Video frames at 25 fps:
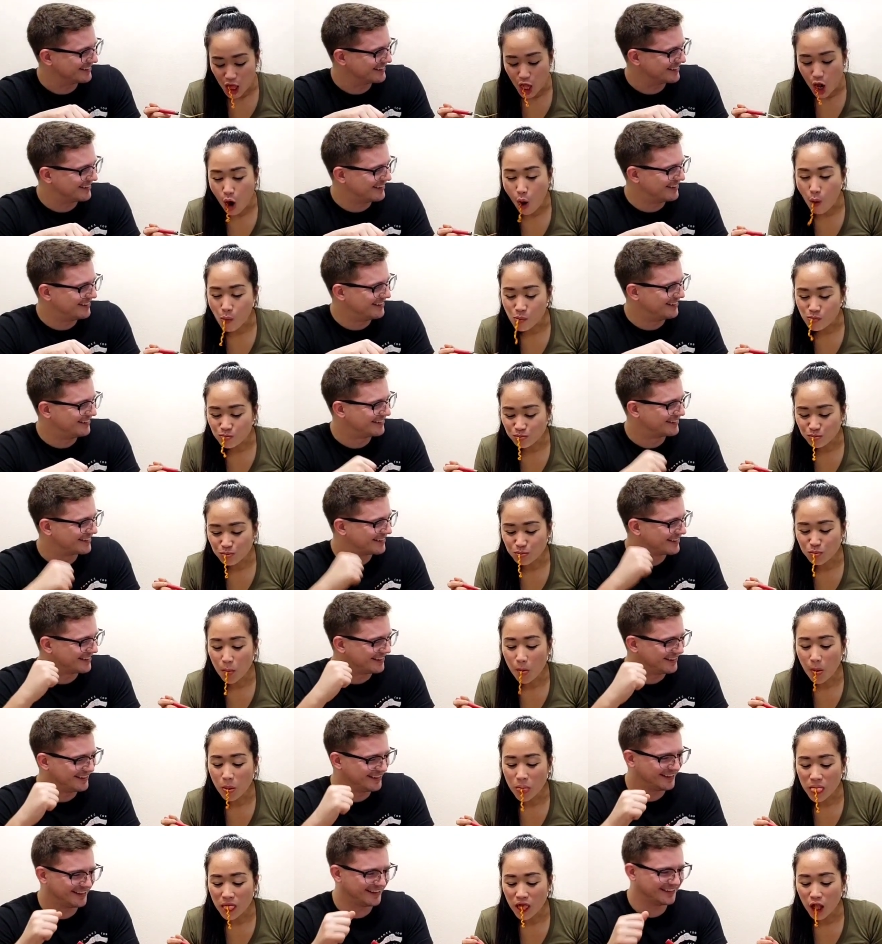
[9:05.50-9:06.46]
Speaker 1: you go.
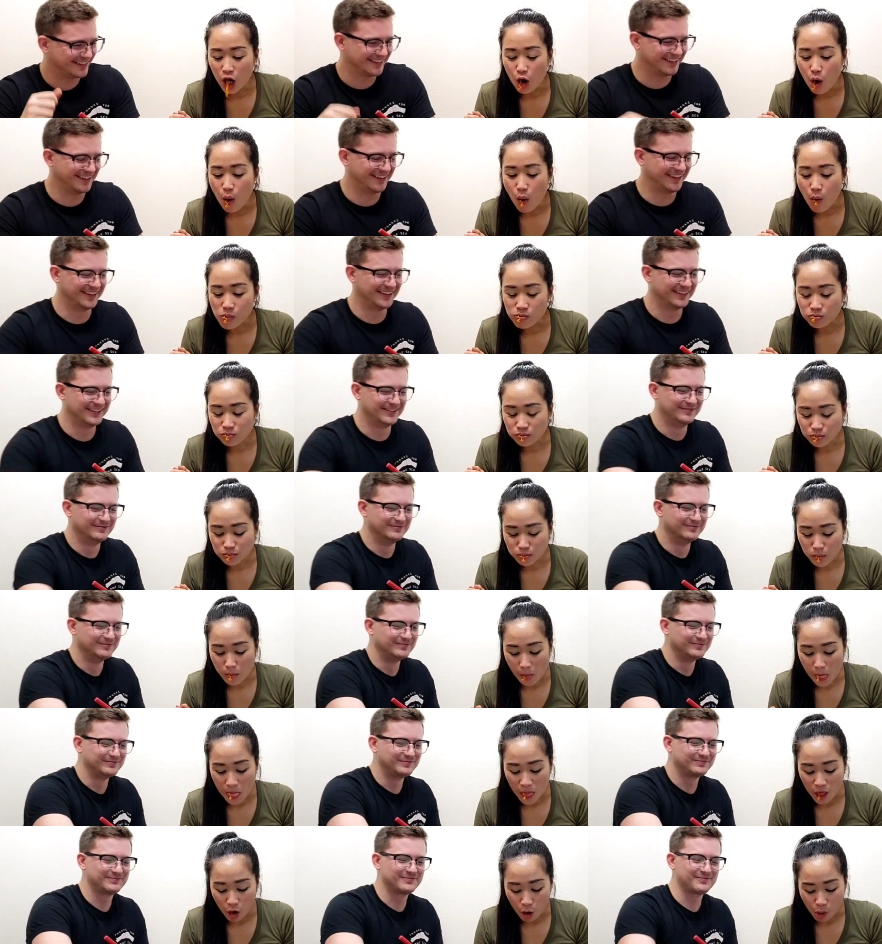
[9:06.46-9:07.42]
Get it.
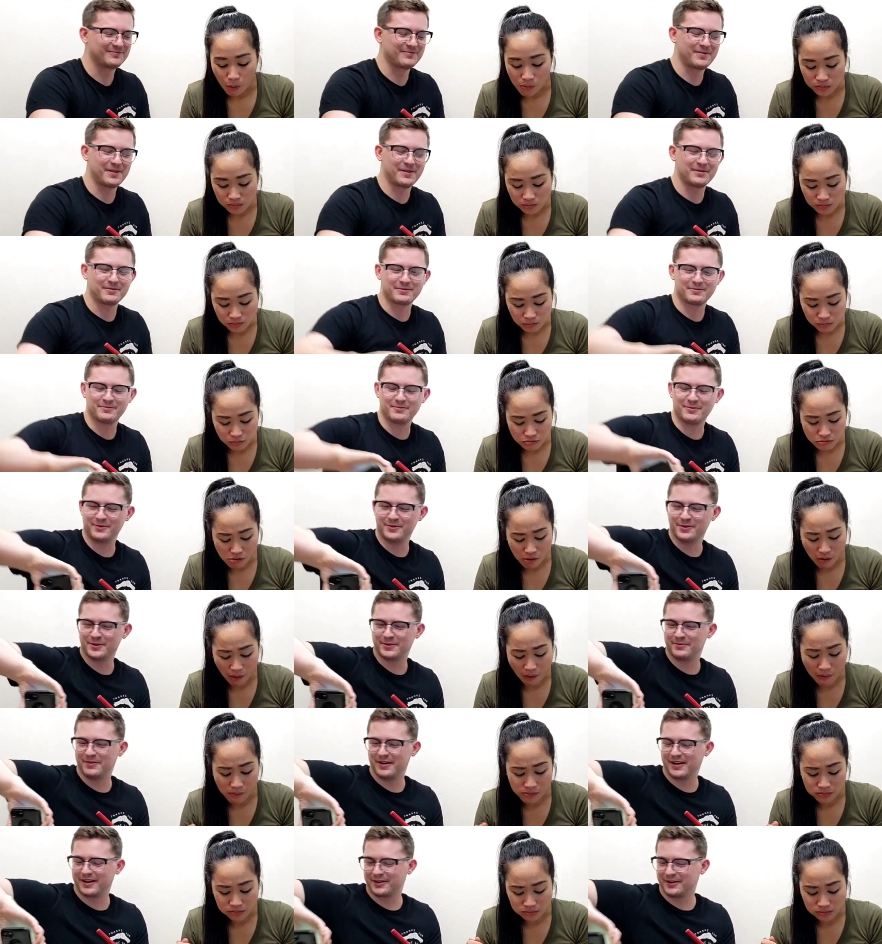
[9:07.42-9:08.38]
Let's move
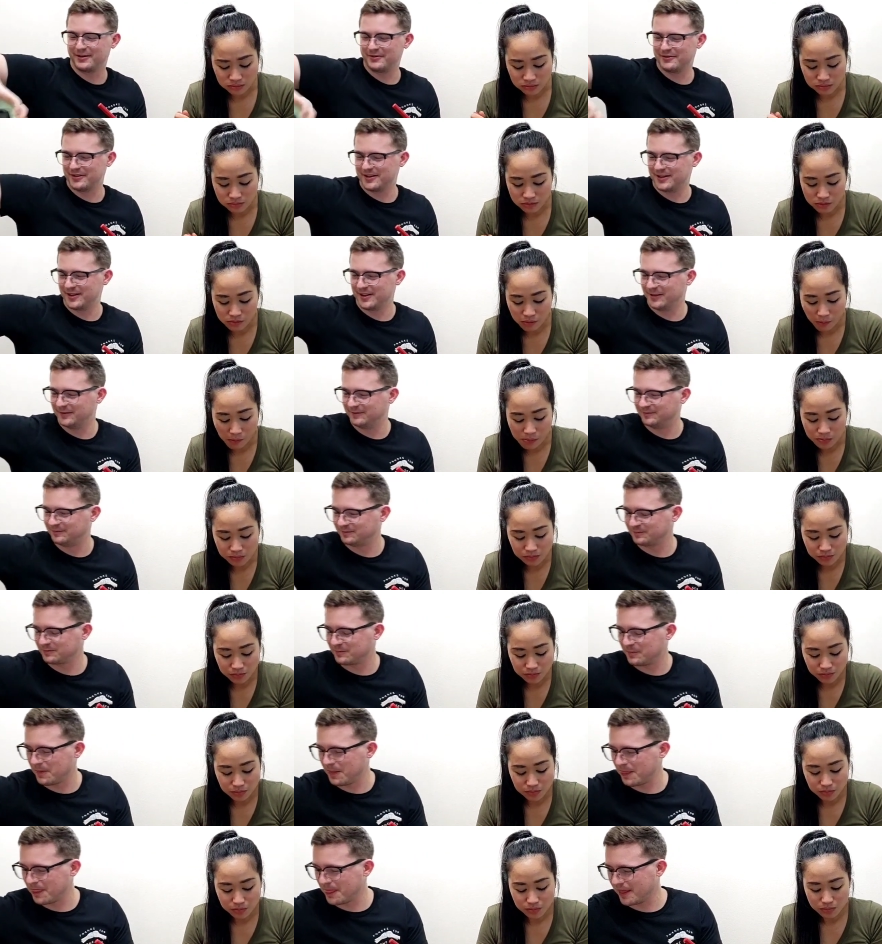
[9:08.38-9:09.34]
this back over here.
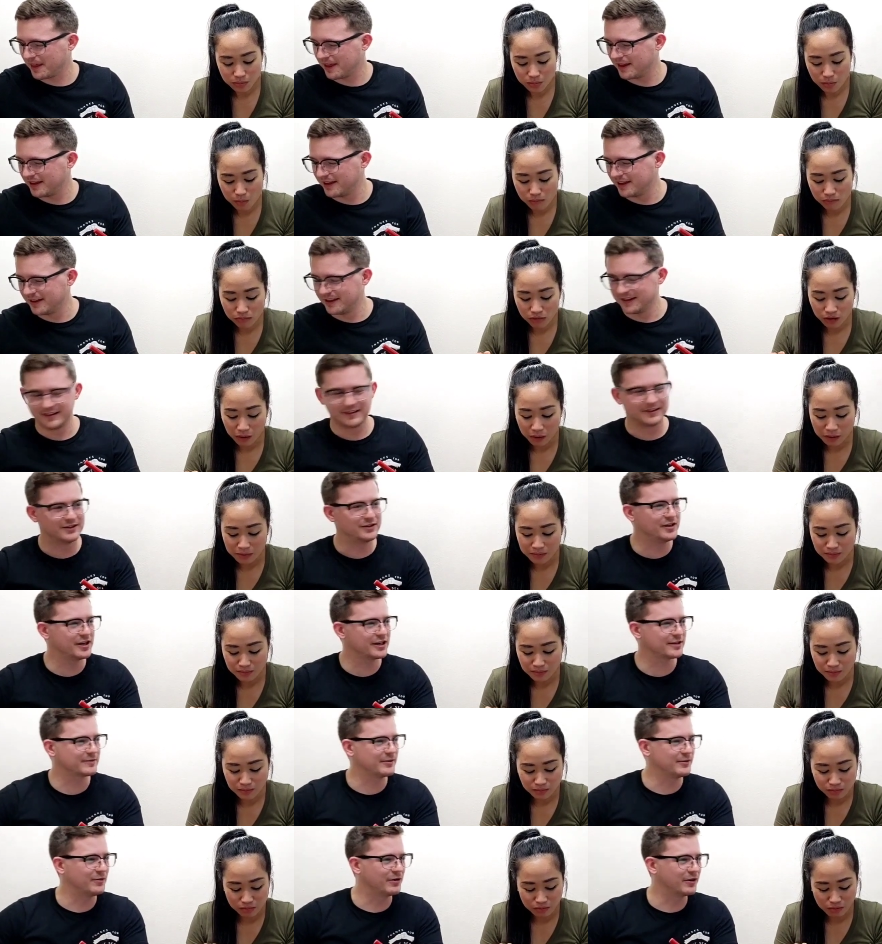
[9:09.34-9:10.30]
Did you
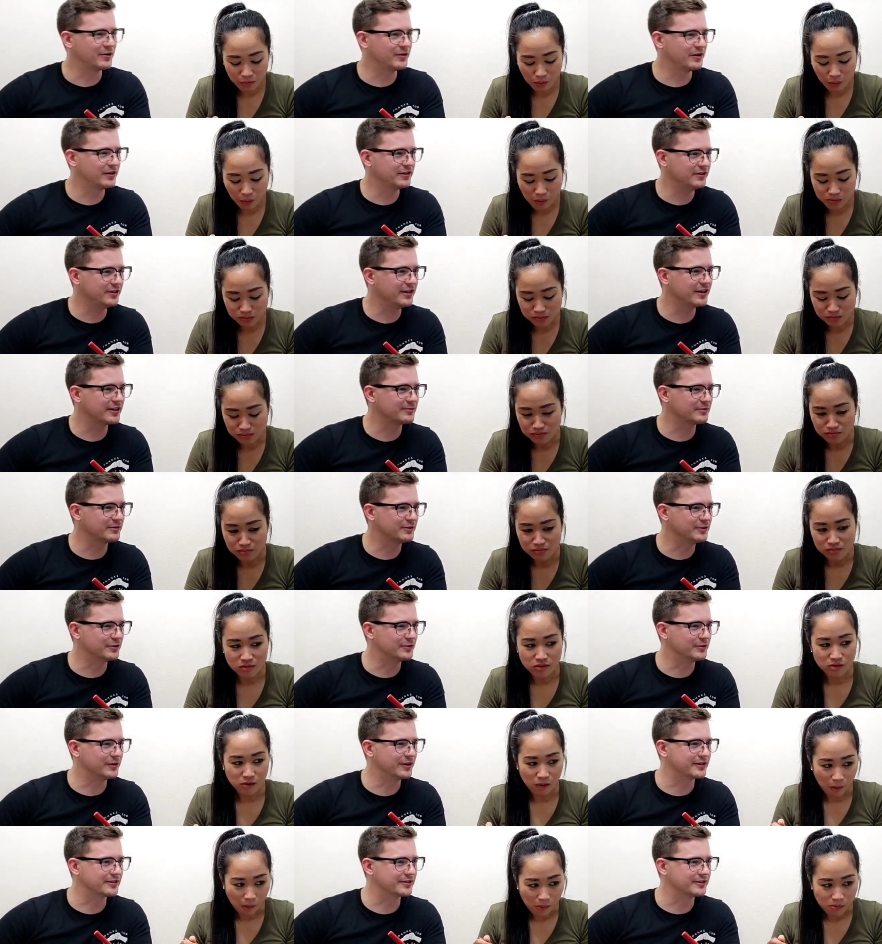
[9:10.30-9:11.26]
ask me one question? You asked me 2
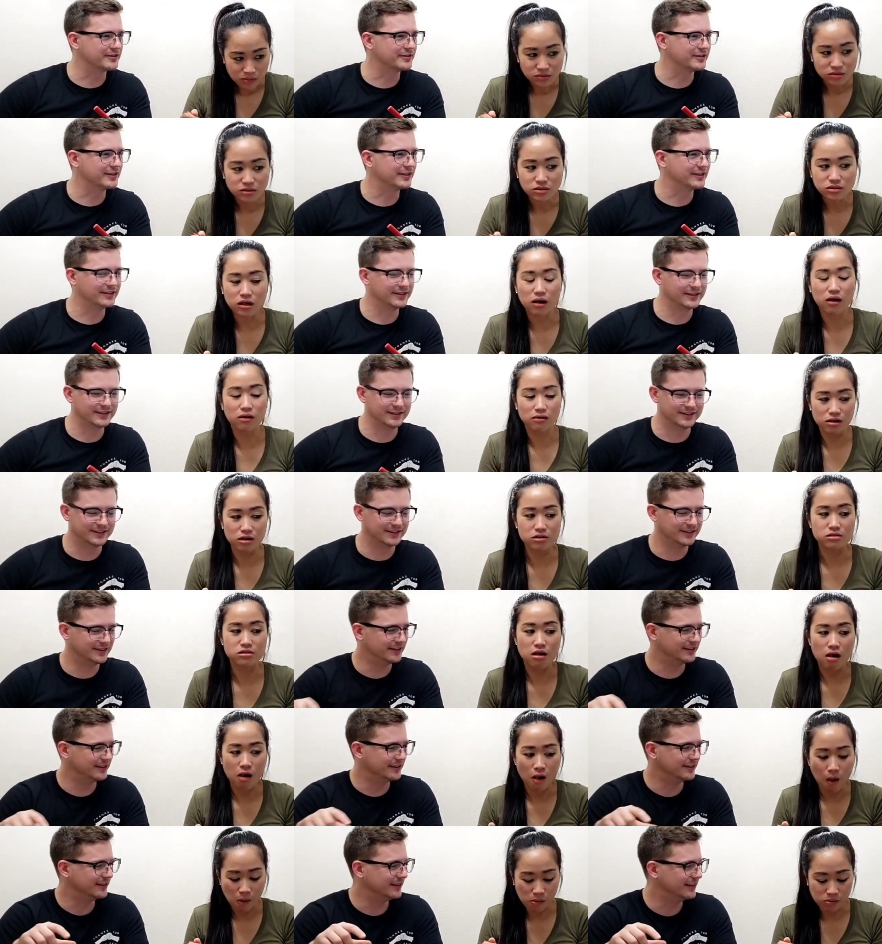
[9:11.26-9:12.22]
questions,
Speaker 2: right?
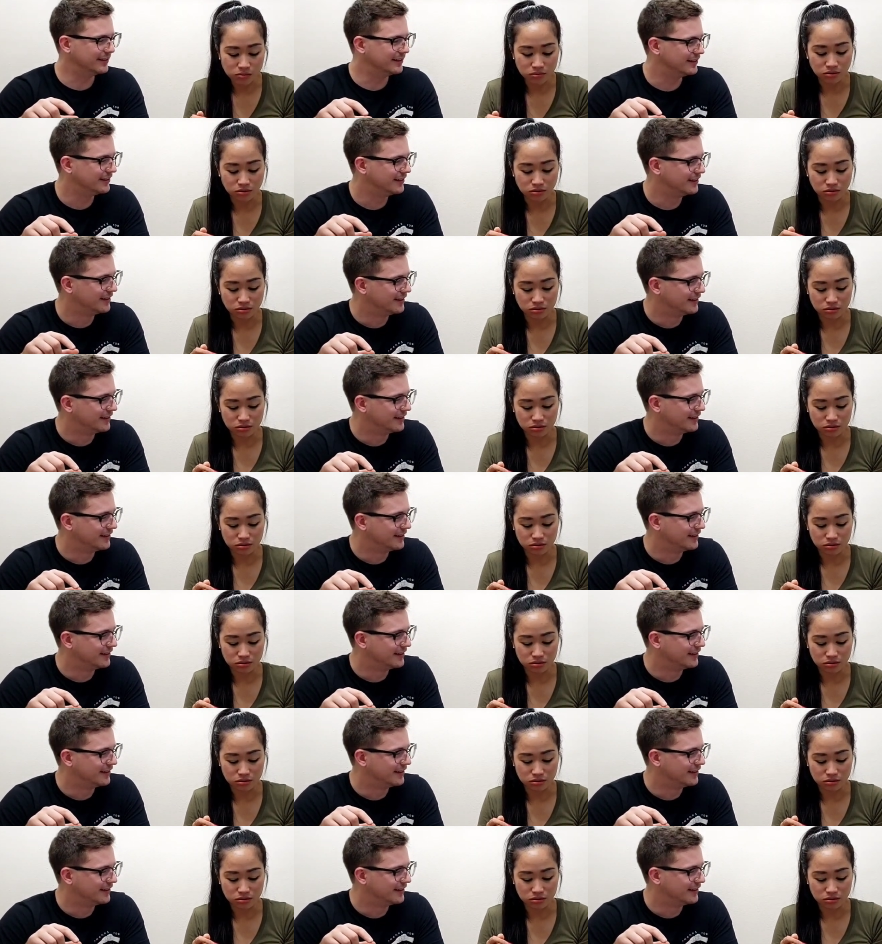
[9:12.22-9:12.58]
Yeah.